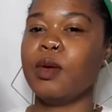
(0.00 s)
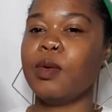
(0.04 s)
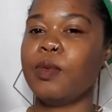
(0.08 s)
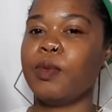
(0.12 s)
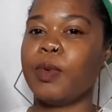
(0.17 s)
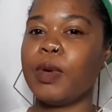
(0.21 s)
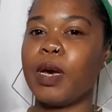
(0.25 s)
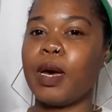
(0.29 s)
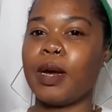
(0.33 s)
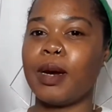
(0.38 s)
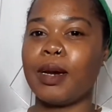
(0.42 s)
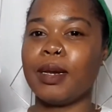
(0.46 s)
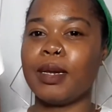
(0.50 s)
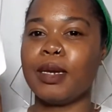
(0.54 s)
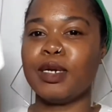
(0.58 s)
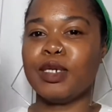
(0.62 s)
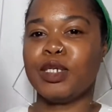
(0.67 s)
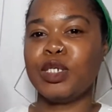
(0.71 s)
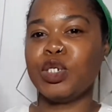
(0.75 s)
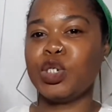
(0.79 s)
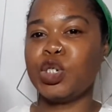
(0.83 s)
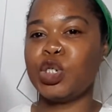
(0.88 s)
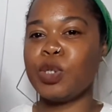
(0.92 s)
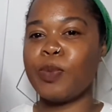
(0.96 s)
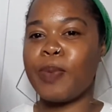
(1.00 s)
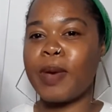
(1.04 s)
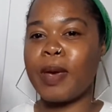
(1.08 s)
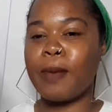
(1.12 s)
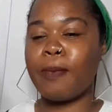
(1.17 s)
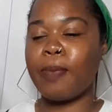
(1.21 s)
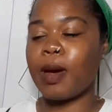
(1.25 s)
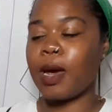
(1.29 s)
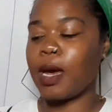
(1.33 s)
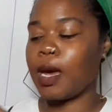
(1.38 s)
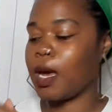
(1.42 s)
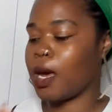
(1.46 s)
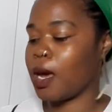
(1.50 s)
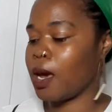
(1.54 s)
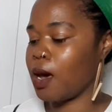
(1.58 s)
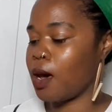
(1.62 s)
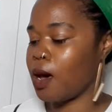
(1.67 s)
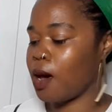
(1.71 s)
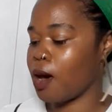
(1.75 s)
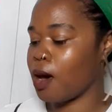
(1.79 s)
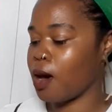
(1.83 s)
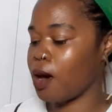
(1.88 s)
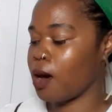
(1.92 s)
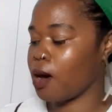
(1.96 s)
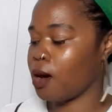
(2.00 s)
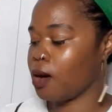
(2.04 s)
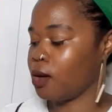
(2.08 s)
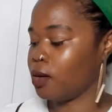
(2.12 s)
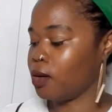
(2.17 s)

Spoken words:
Got our tissue paper here.